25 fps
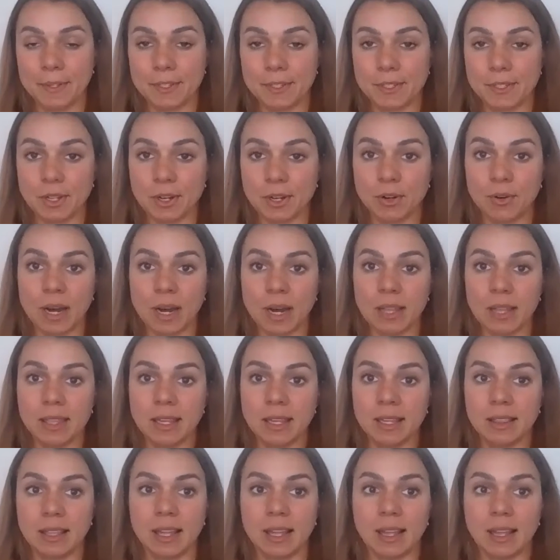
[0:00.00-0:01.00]
So I
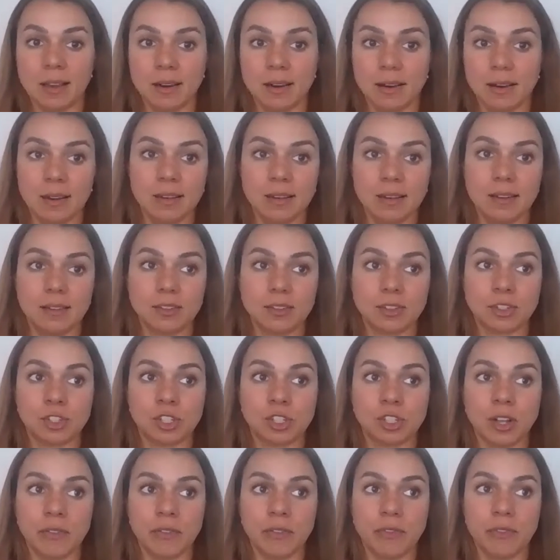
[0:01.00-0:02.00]
think that
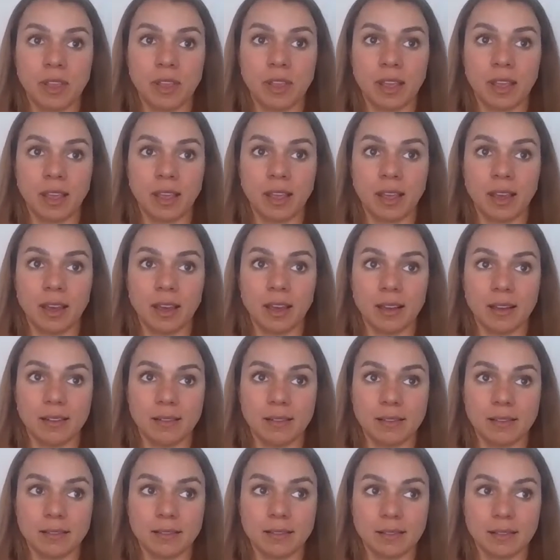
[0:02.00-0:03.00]
shifting,
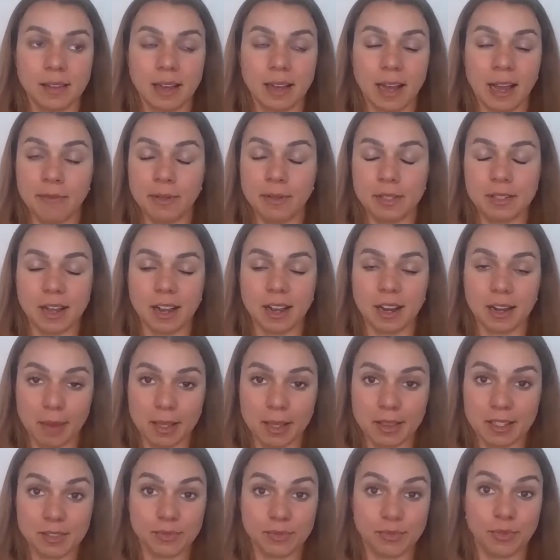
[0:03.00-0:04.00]
I've been talking about
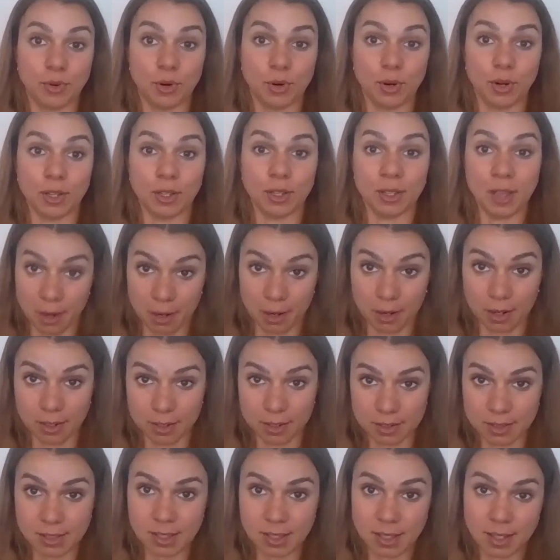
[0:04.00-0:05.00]
this for
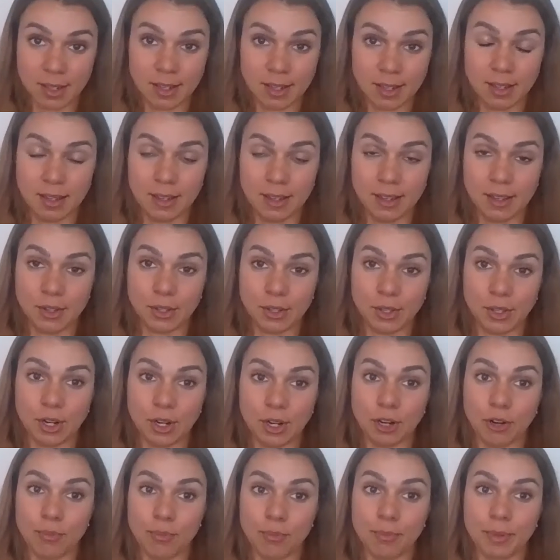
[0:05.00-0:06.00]
years,
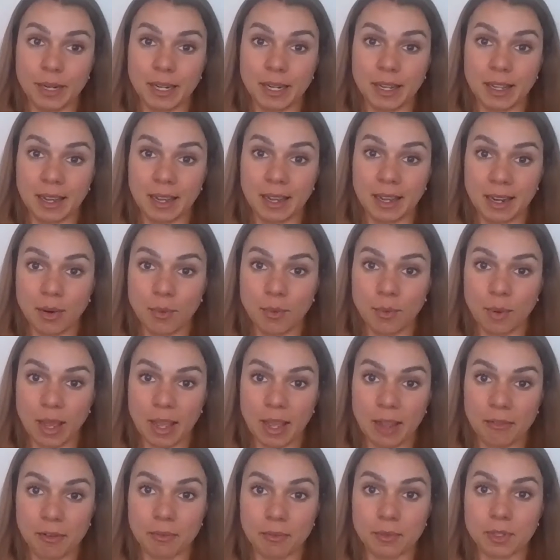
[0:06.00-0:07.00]
you know, but getting
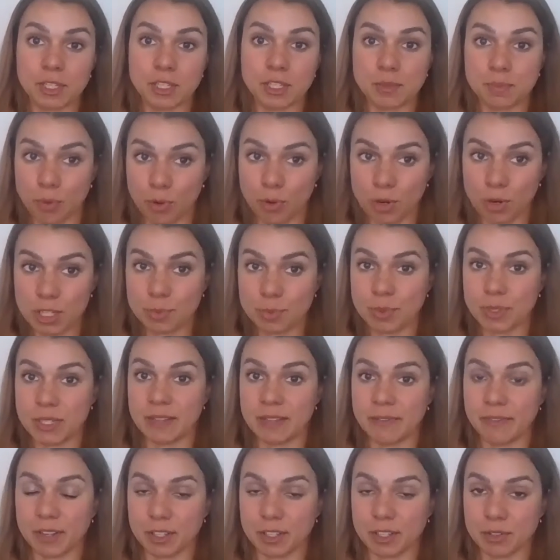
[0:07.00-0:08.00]
away from the
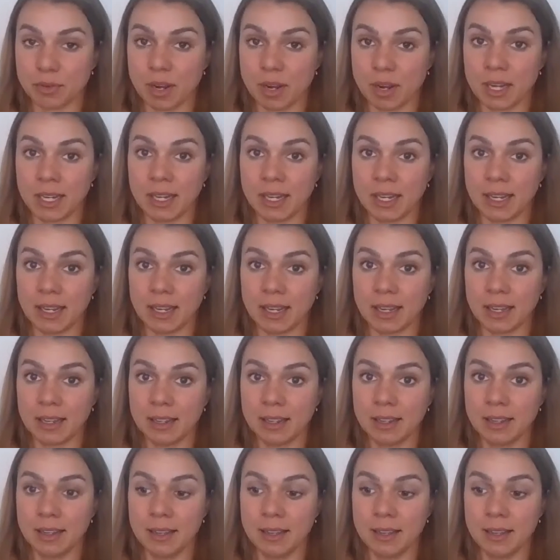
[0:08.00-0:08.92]
sport-specific training,